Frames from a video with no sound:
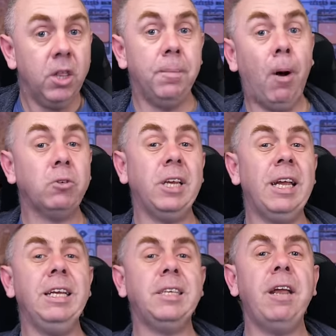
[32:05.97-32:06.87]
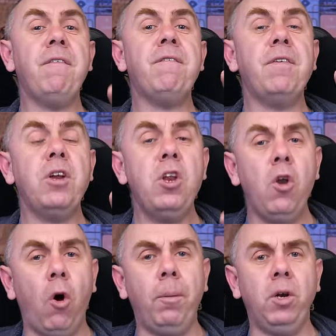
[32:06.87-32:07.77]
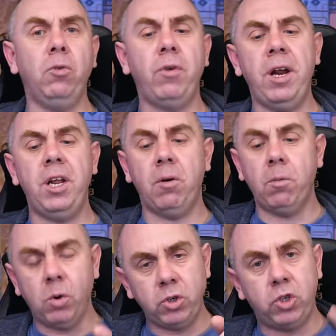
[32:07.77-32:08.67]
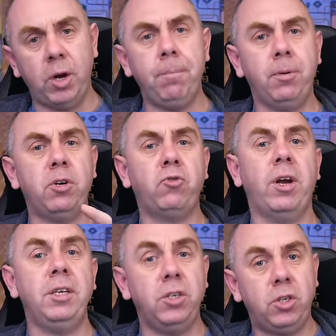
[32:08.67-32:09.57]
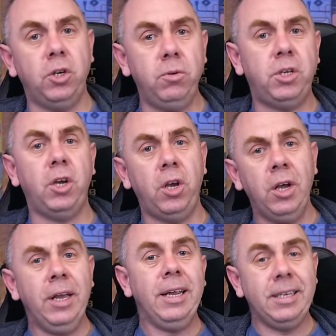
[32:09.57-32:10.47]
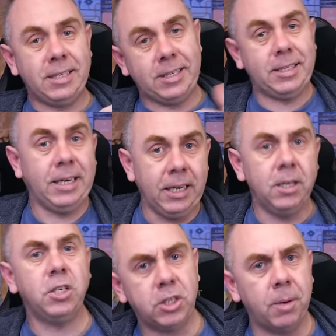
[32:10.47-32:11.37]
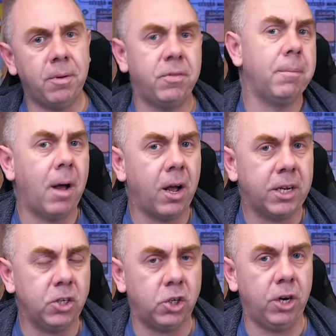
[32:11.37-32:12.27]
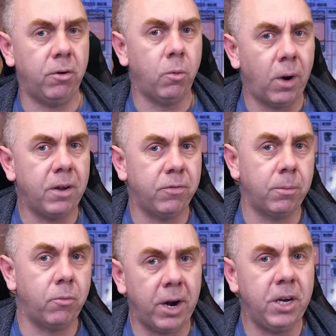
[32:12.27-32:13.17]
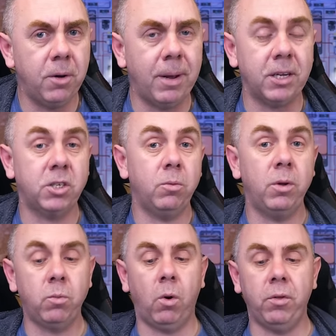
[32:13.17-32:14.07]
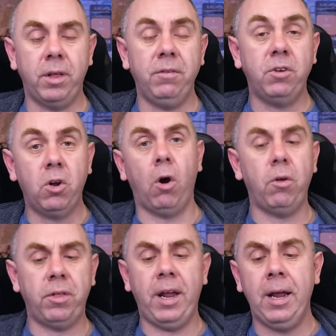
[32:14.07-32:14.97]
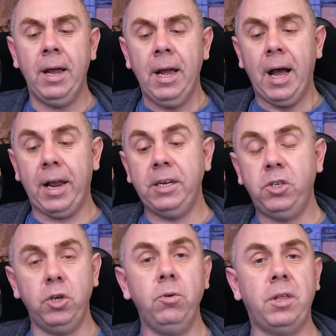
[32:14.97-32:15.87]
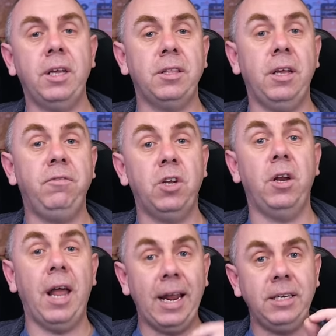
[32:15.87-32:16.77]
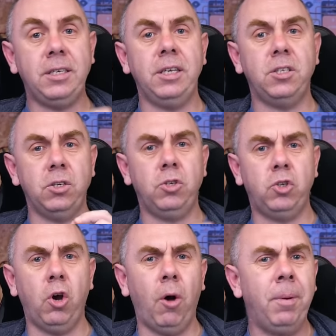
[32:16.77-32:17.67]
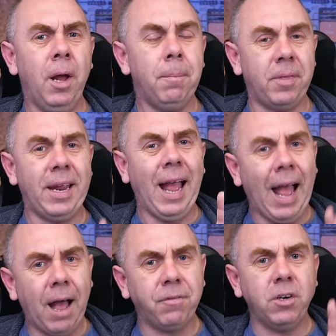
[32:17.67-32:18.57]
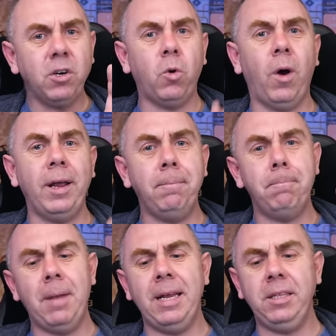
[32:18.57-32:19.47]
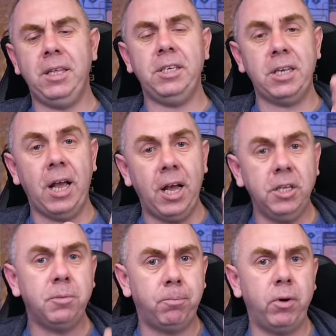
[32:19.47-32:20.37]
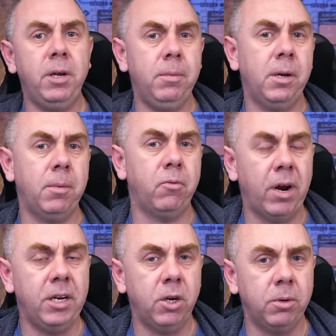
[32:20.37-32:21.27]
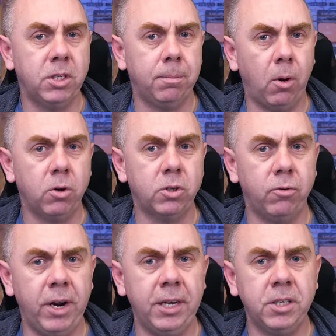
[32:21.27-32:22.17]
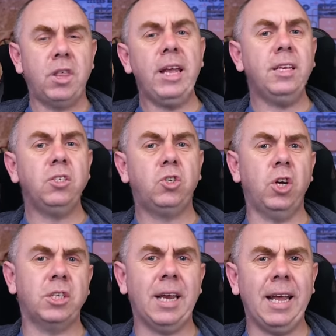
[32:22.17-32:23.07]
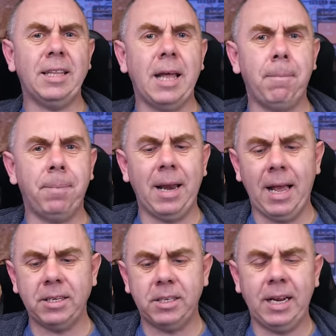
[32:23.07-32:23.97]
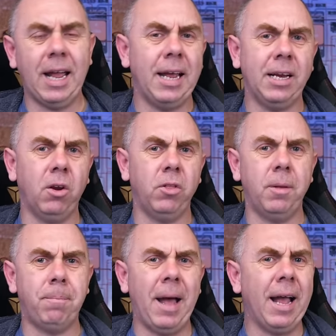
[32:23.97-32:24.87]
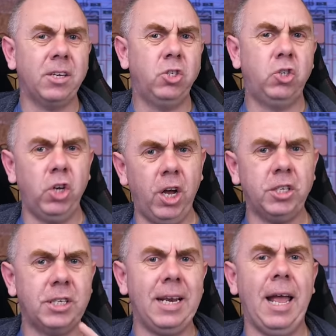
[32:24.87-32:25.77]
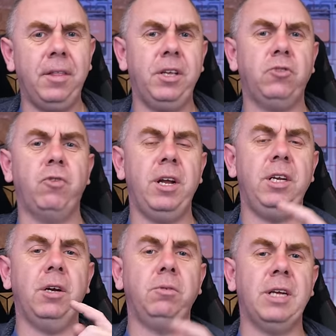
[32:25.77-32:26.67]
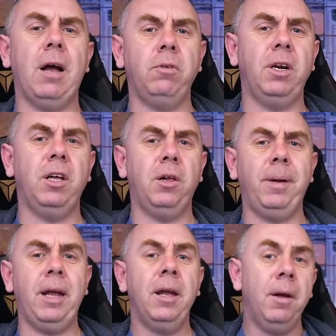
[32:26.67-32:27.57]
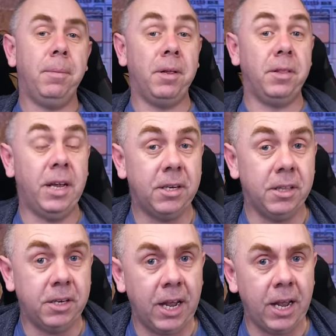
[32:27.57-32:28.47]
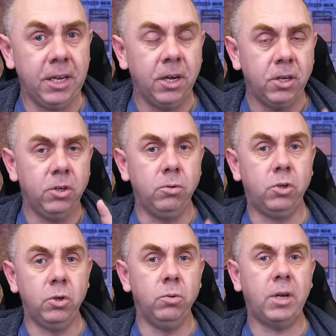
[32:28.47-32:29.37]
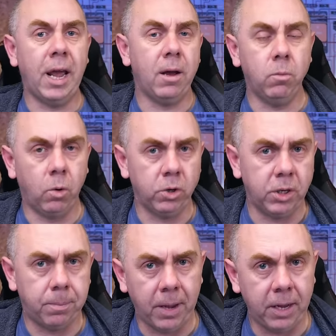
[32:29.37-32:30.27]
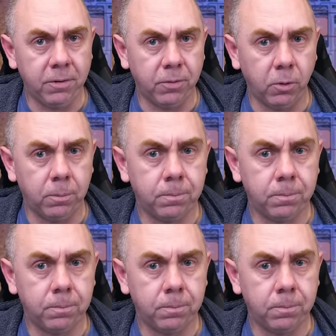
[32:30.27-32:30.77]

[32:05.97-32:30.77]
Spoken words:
The Boxer is a phenomenal radio, and what Jumper are trying to do here is steal some of the market share away from Radio Master with what they've got there, and I do think they've done a decent job, but they haven't quite made this as premium a radio as the Boxer is. Things just like that plastic handle on the back just let this radio down a little bit, but at the end of the day, you do get what you pay for.